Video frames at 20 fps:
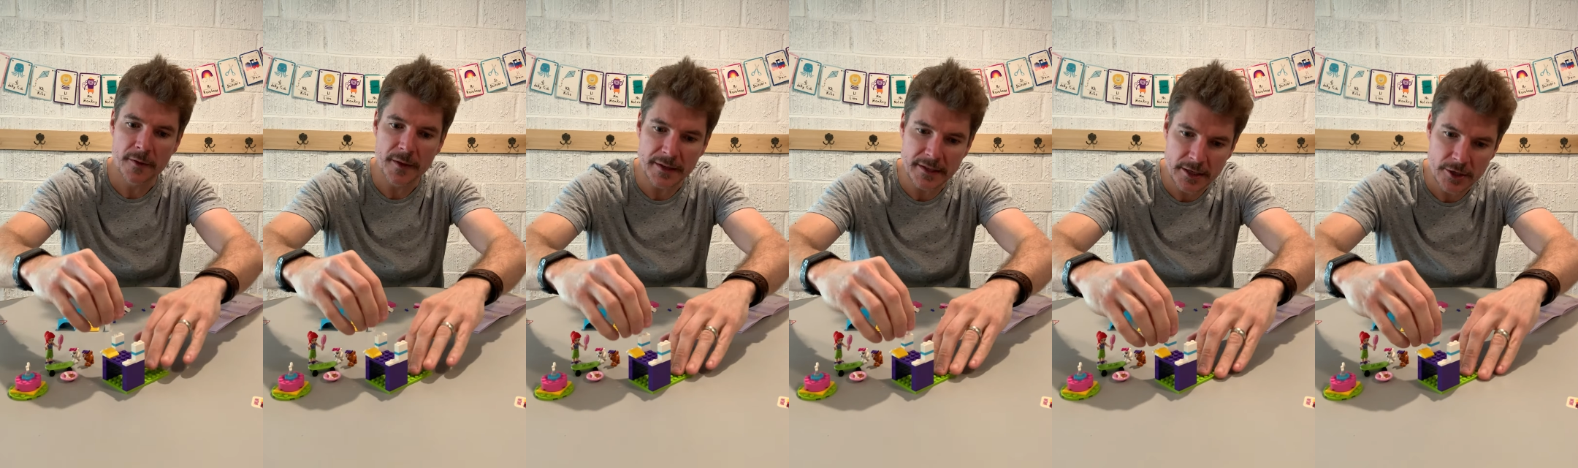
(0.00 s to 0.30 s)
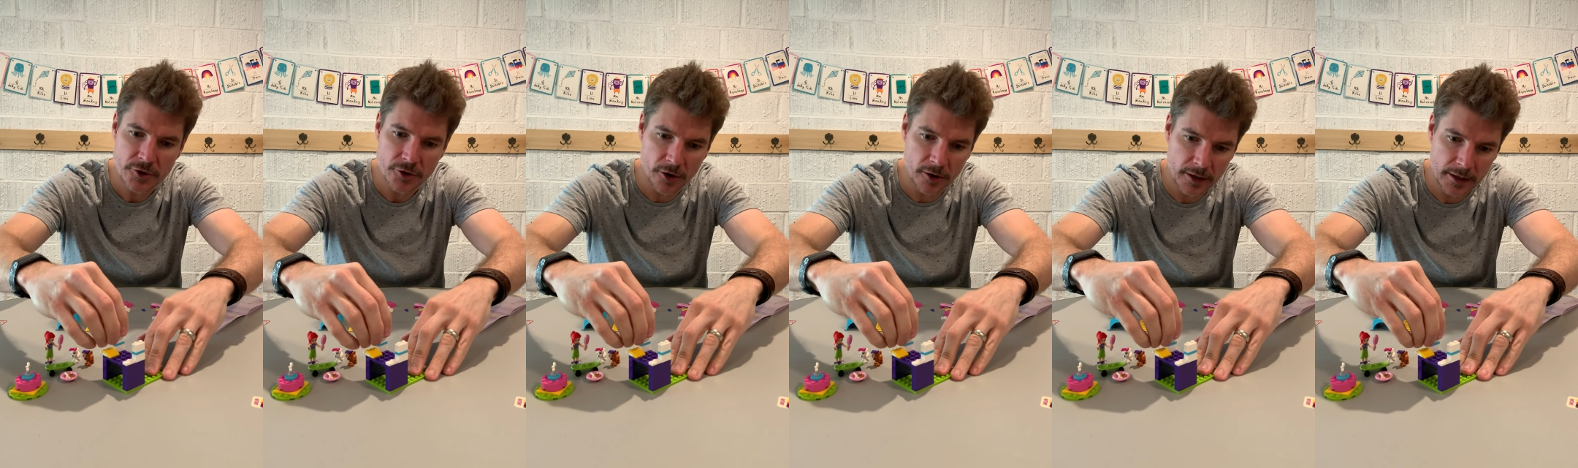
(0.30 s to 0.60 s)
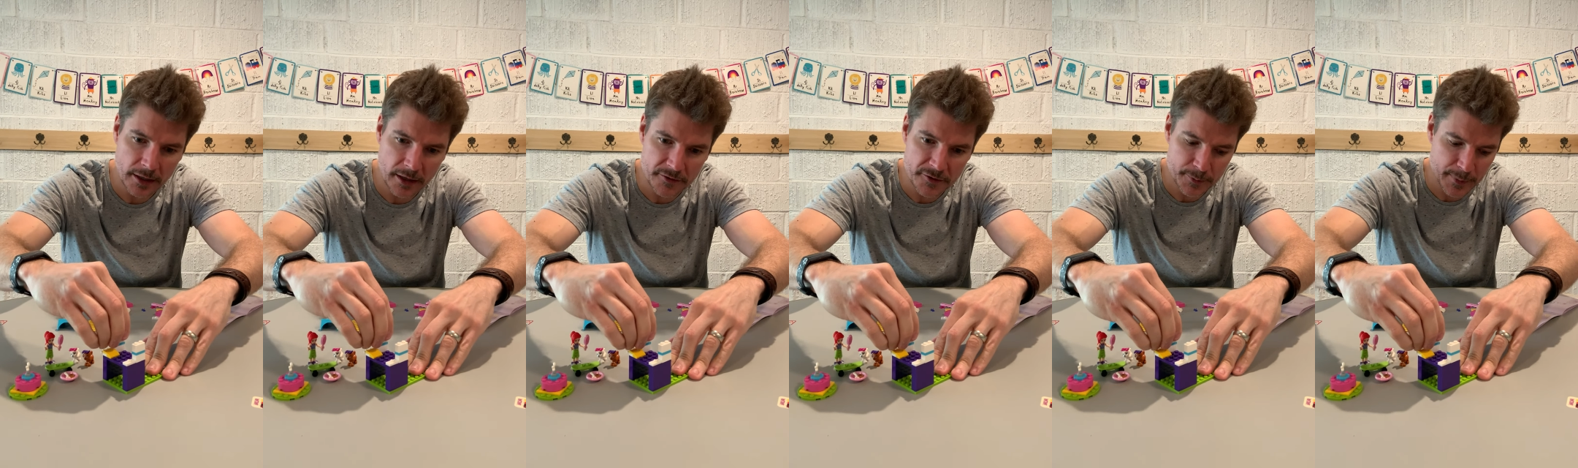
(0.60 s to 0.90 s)
that Teacher Ari
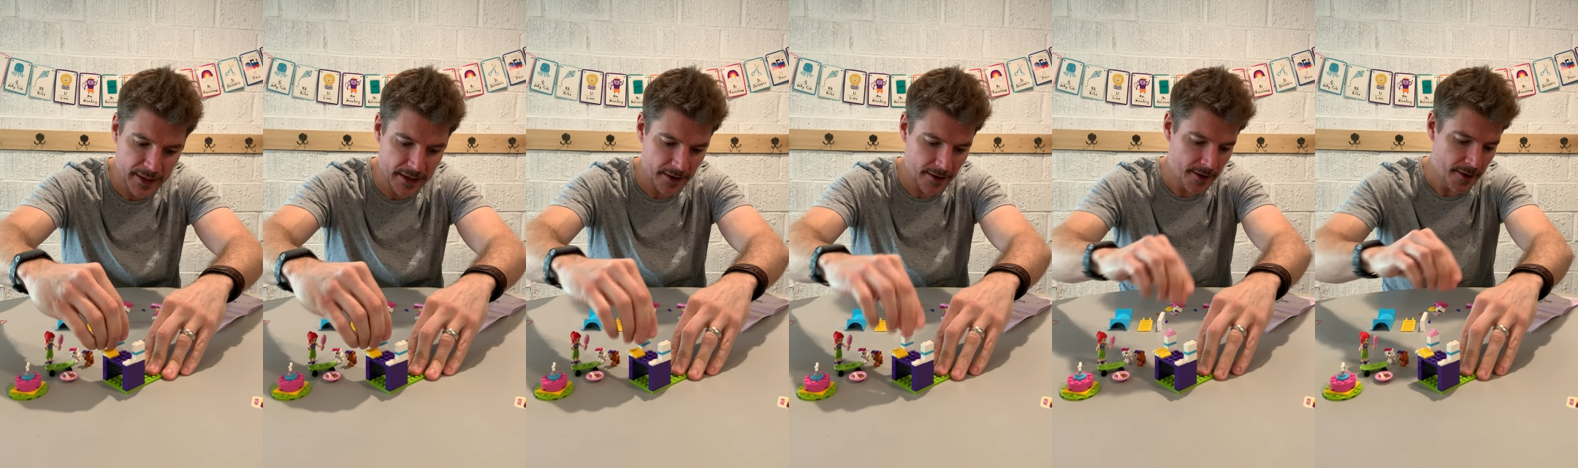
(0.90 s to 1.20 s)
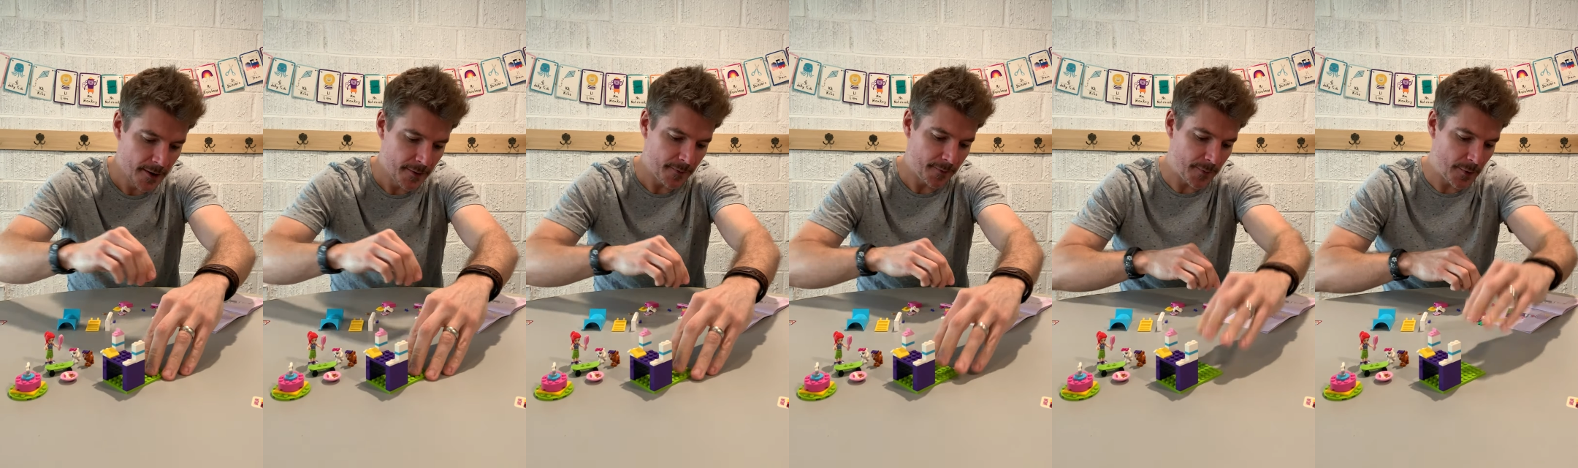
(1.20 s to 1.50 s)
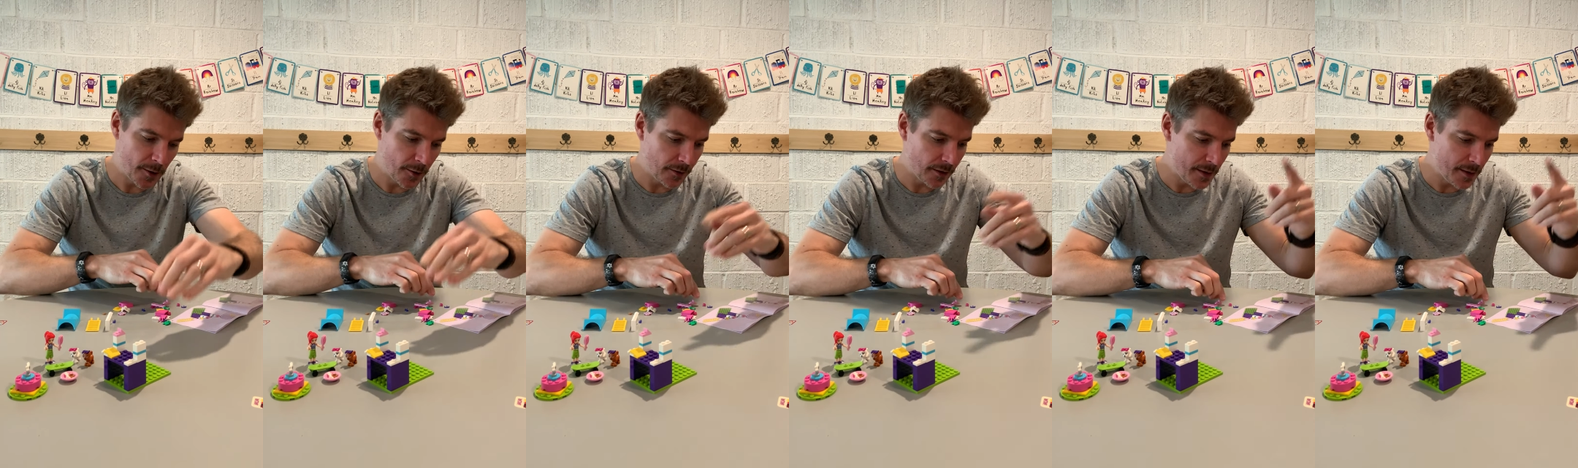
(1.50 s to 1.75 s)
loves pink? You know,